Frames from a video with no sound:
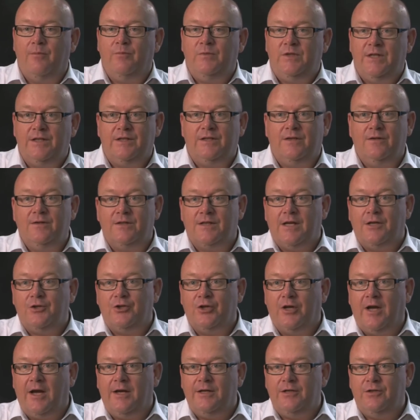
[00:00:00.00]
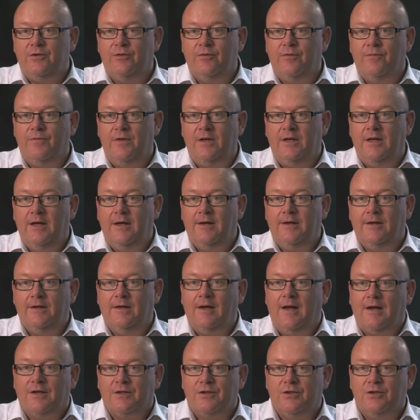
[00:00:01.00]
Distance Educator of the Year
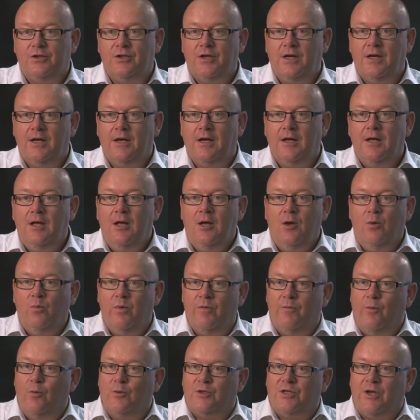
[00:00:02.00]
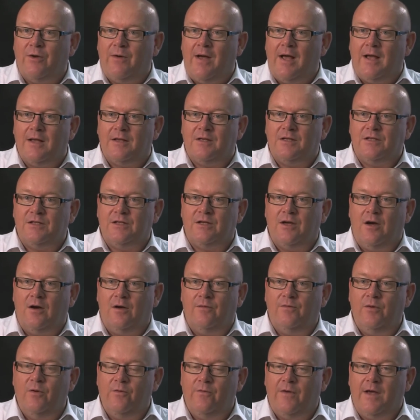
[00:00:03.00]
last year. We've also had
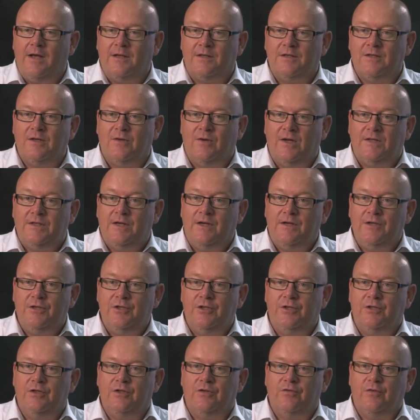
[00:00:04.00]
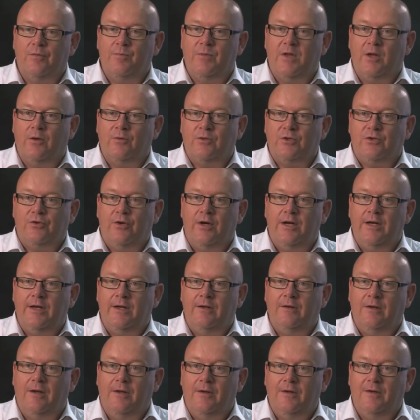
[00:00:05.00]
staff who've had citations from the
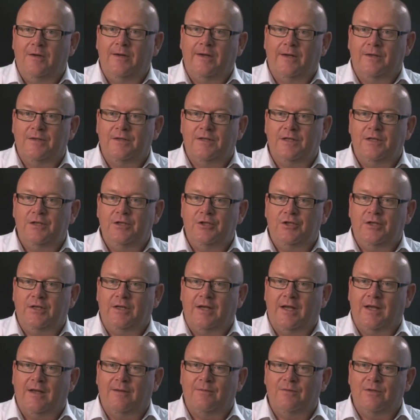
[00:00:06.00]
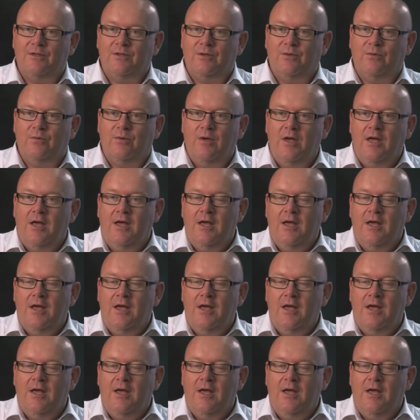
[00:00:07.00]
Australian Learning and Teaching Council.